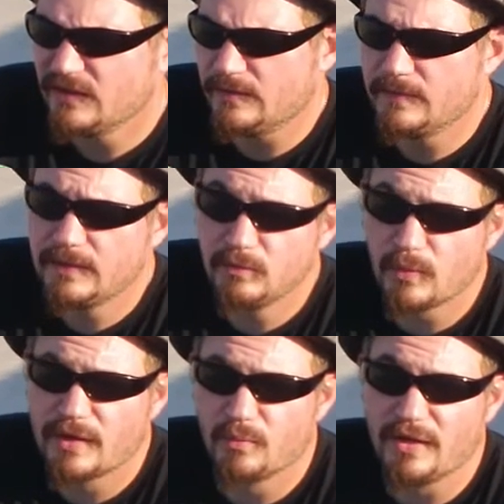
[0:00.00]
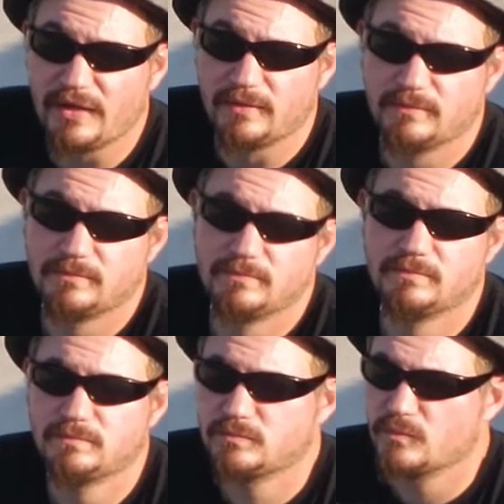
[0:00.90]
And then he ran away
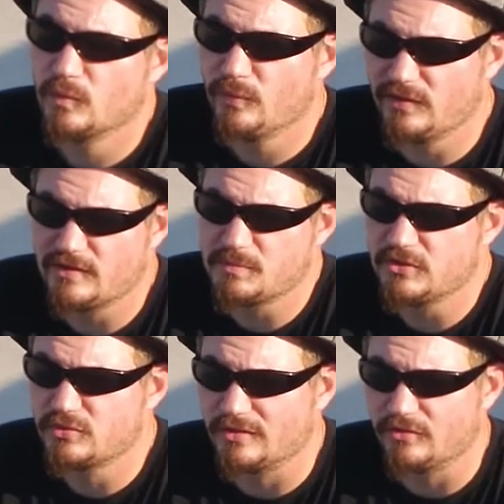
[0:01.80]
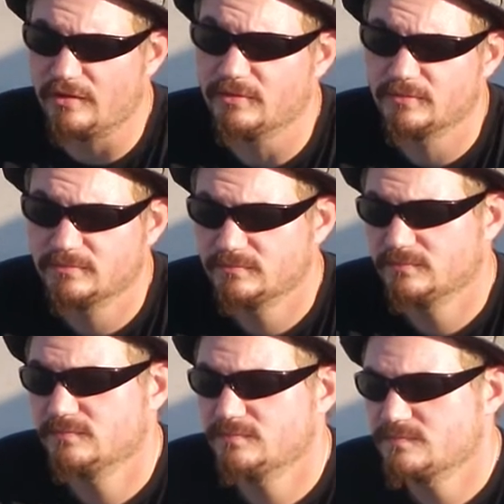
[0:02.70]
with a lesbian truck driver.
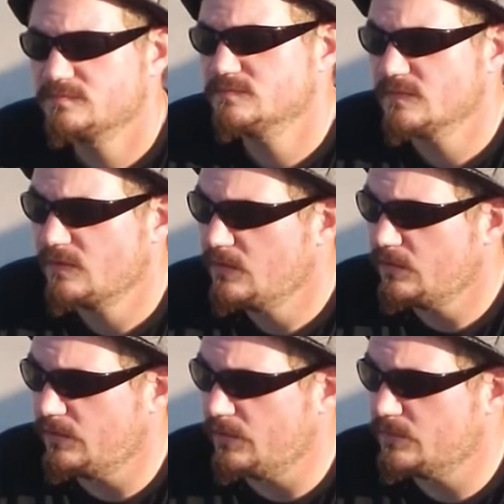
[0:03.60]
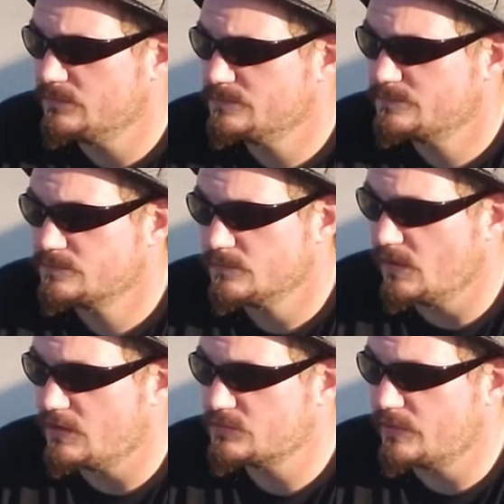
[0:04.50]
You know,
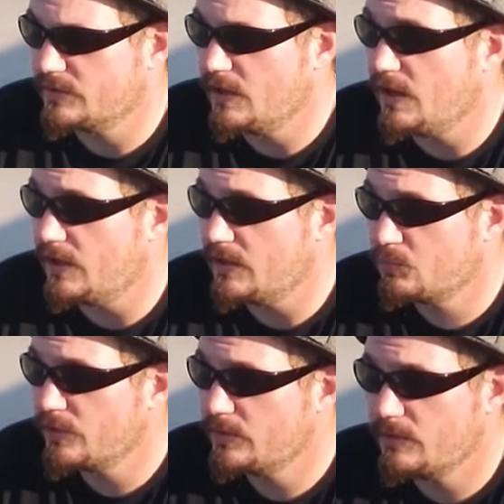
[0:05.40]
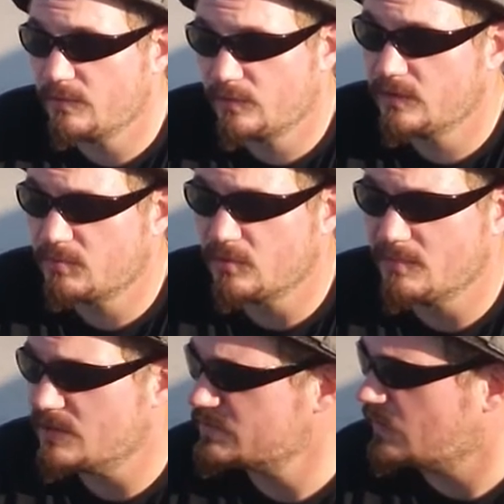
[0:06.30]
I swear to God, it really broke
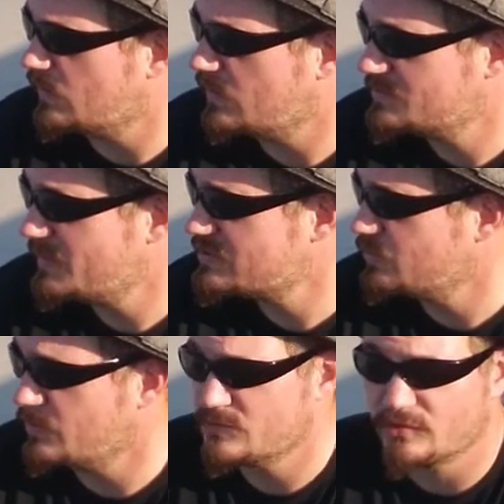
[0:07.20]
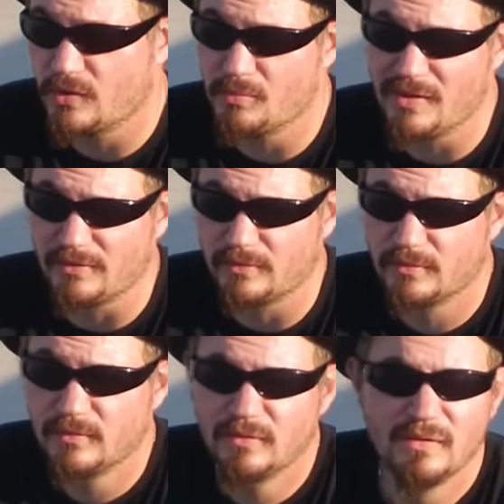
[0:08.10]
Mom's heart, especially when it was her own mother.
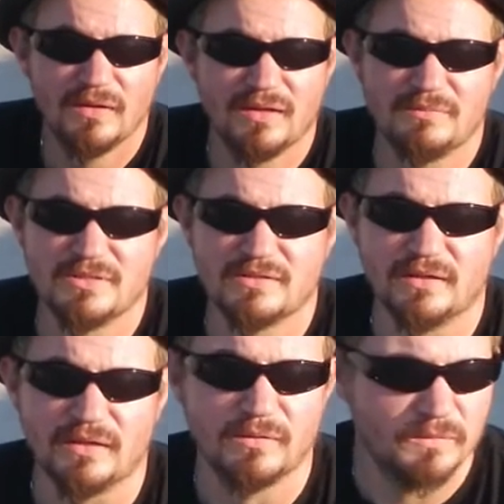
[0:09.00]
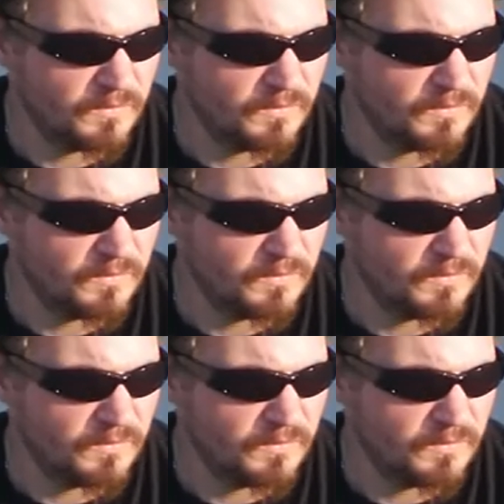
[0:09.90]
I'm just saying.